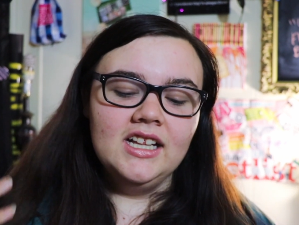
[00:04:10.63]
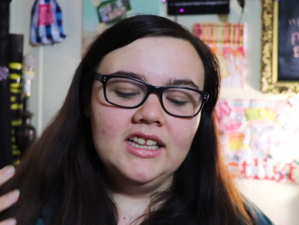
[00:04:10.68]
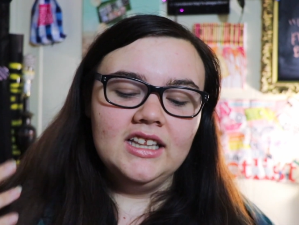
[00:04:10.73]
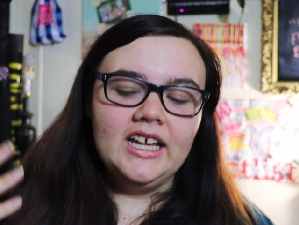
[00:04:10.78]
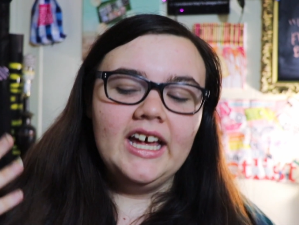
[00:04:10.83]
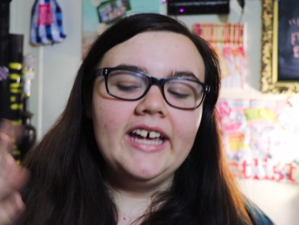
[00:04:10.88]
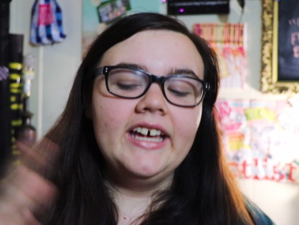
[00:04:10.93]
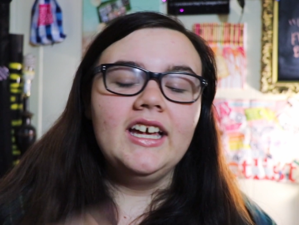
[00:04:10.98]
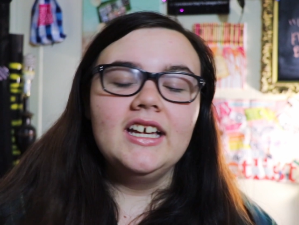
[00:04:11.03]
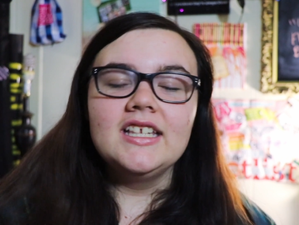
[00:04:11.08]

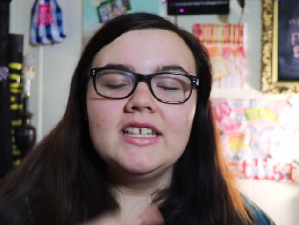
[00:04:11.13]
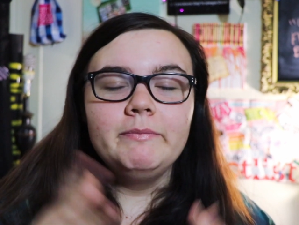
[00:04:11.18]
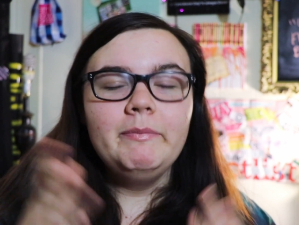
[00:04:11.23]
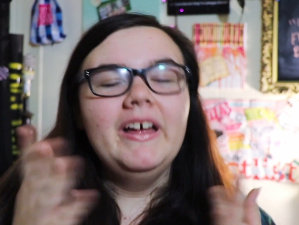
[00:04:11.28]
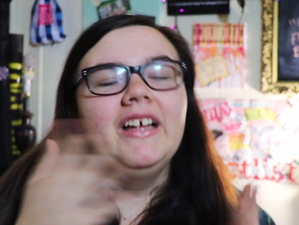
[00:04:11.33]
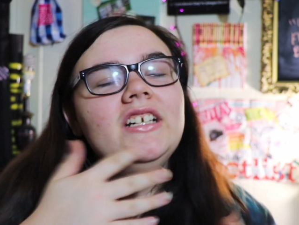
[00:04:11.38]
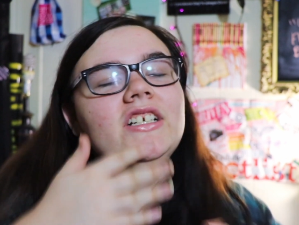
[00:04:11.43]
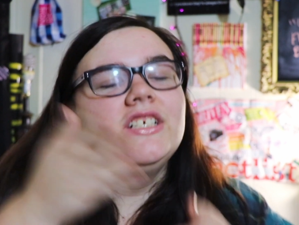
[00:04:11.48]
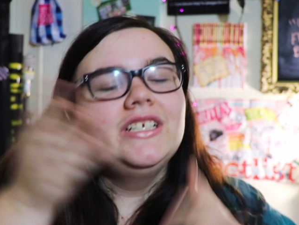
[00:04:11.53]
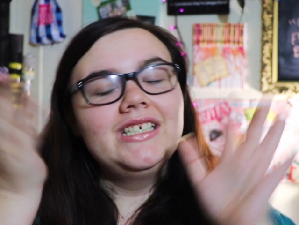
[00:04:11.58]
like a
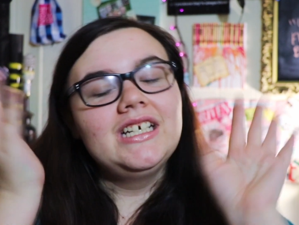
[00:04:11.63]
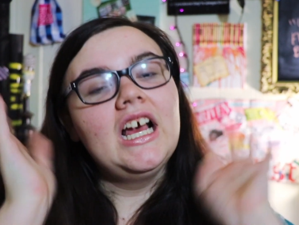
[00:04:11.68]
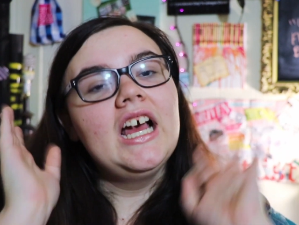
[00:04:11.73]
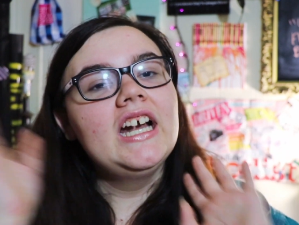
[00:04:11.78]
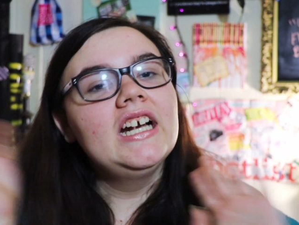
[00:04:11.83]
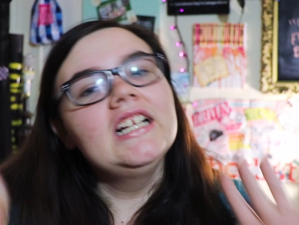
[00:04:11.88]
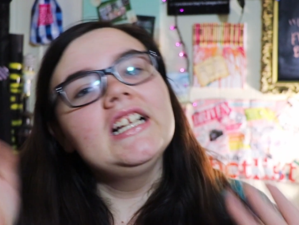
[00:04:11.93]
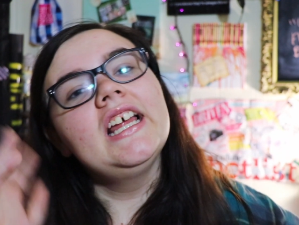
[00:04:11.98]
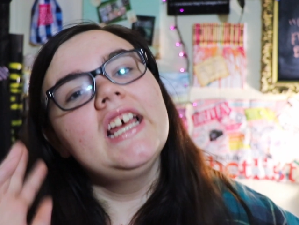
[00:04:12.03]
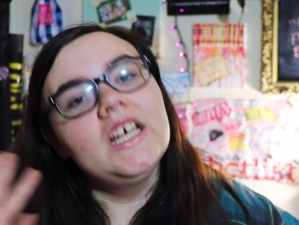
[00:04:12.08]
sponge to
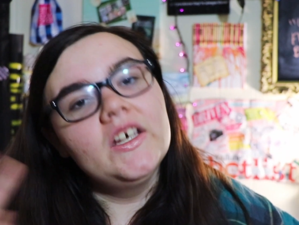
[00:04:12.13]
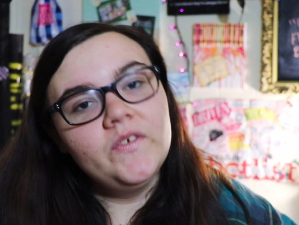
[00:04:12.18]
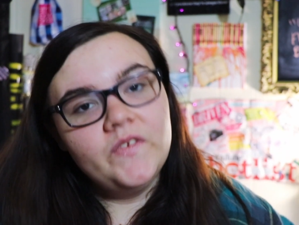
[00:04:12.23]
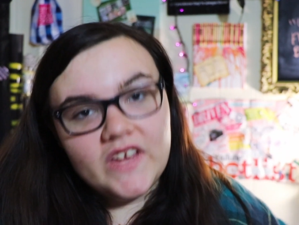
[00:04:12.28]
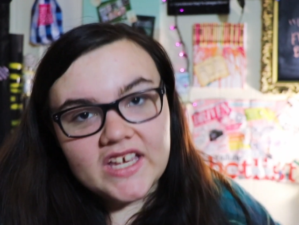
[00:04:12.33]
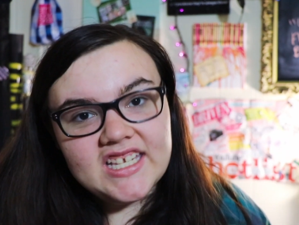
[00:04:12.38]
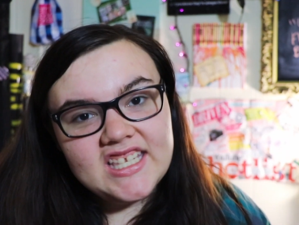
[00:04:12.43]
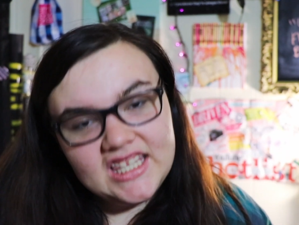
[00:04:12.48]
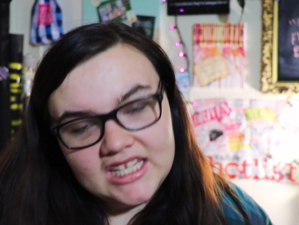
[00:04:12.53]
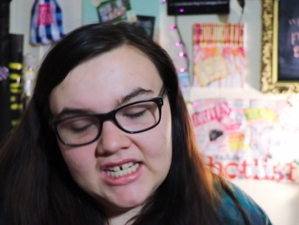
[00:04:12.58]
kind of like
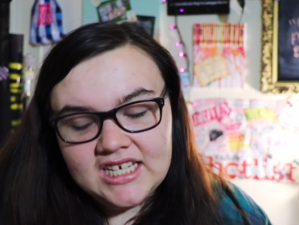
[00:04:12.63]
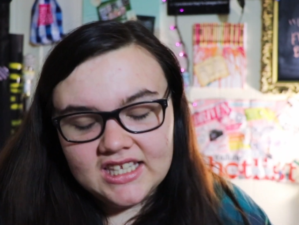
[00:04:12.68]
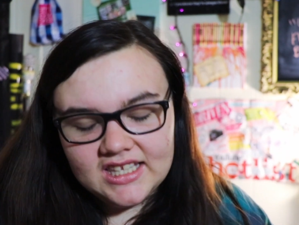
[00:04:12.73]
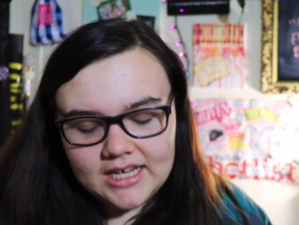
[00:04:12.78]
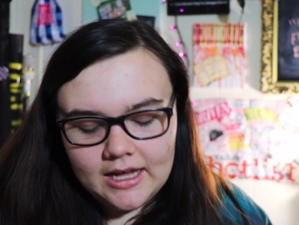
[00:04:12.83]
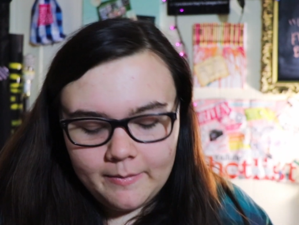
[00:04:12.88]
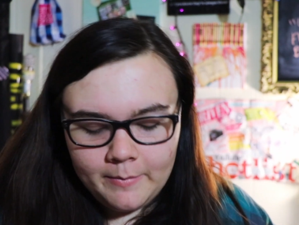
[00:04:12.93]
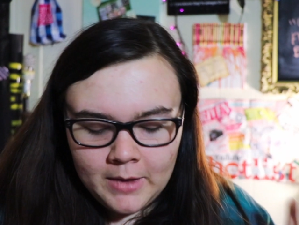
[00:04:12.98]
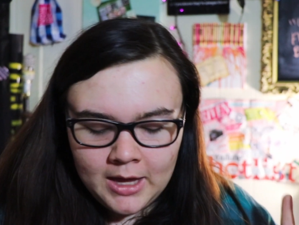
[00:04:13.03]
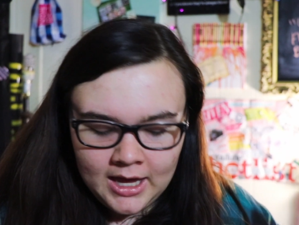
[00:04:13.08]
fix things
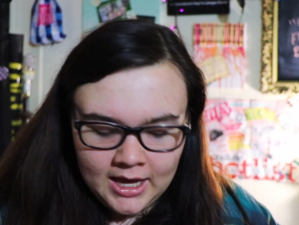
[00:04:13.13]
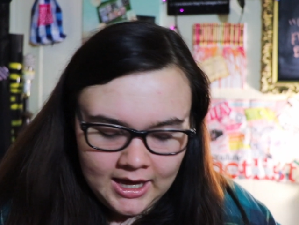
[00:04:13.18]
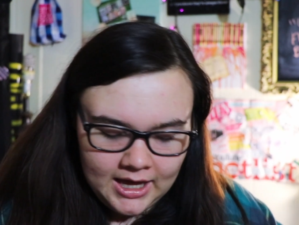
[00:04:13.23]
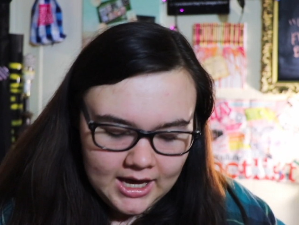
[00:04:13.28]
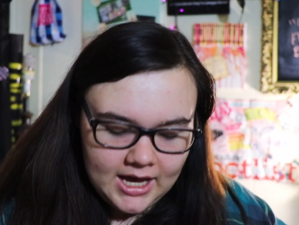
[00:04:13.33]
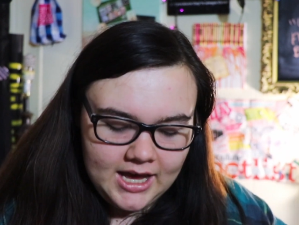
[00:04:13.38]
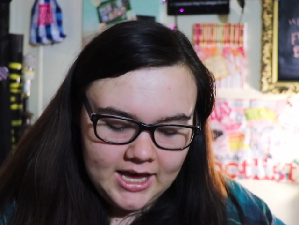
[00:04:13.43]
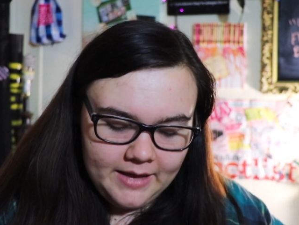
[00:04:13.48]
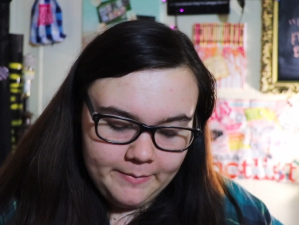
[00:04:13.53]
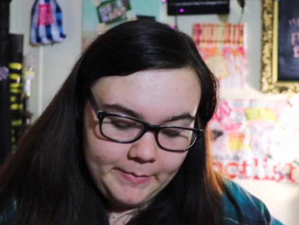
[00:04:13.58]
up
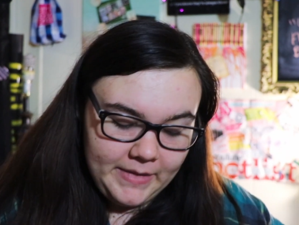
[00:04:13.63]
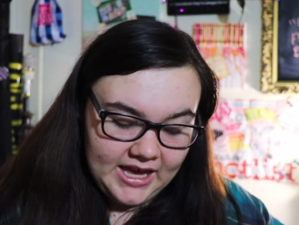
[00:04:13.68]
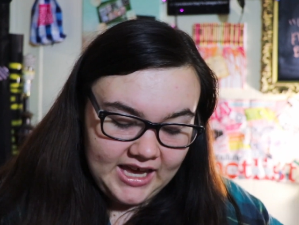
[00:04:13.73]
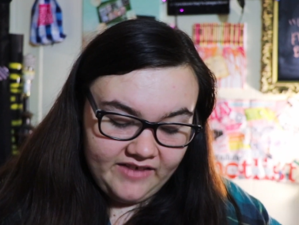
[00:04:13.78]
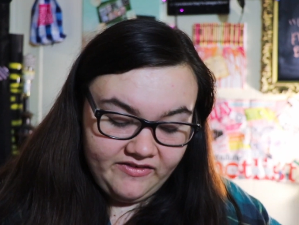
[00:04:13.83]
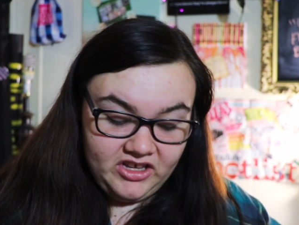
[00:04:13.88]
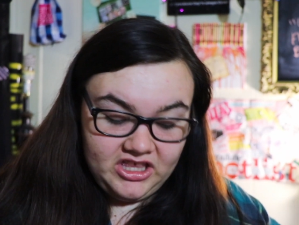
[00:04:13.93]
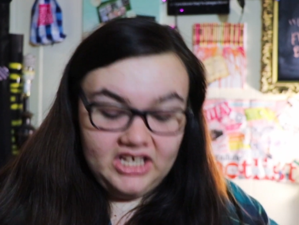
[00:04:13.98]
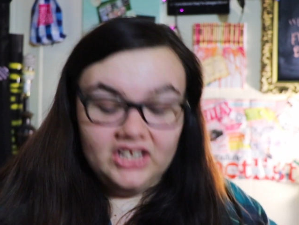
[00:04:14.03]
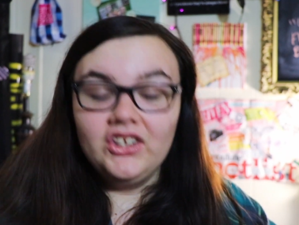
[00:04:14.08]
and make
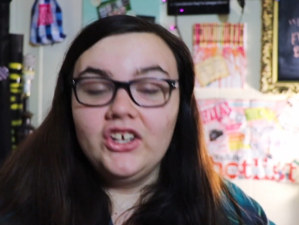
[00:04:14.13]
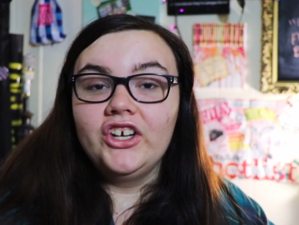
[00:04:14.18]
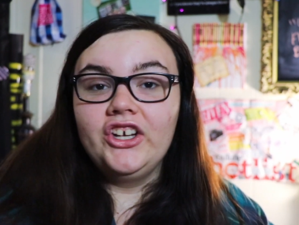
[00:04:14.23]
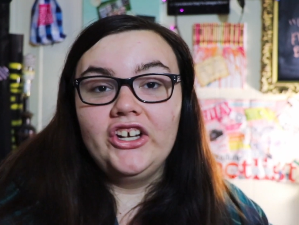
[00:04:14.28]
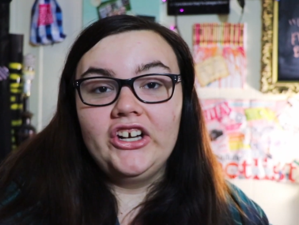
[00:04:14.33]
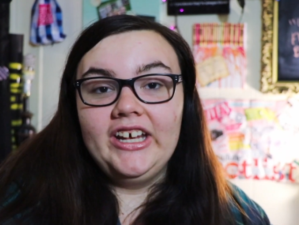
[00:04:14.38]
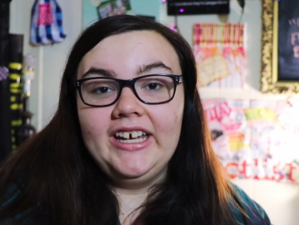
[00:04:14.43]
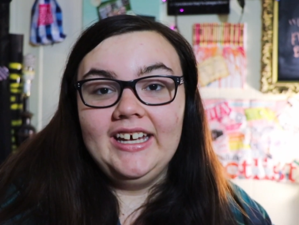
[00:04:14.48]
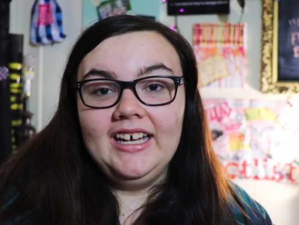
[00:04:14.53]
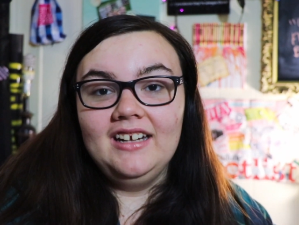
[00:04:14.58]
everything look
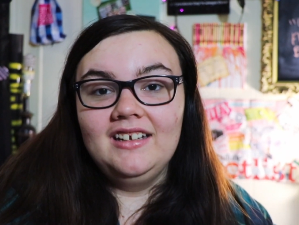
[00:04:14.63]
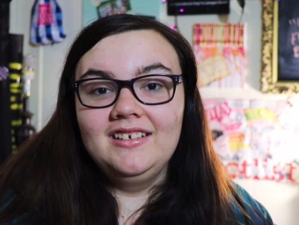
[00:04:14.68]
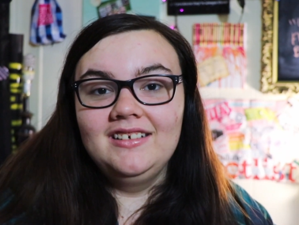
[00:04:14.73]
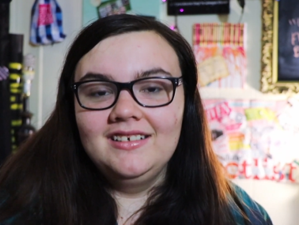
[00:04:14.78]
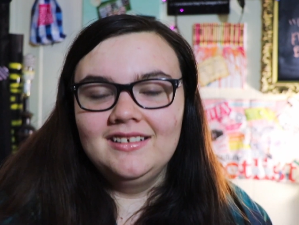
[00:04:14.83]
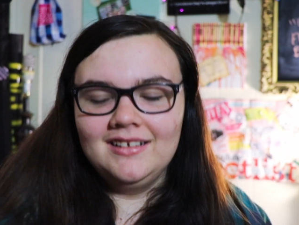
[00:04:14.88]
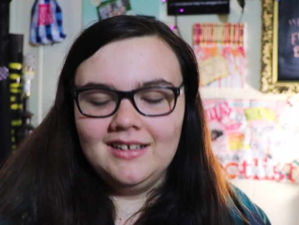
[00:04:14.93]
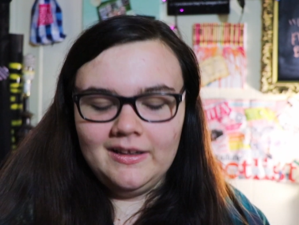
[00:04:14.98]
good again.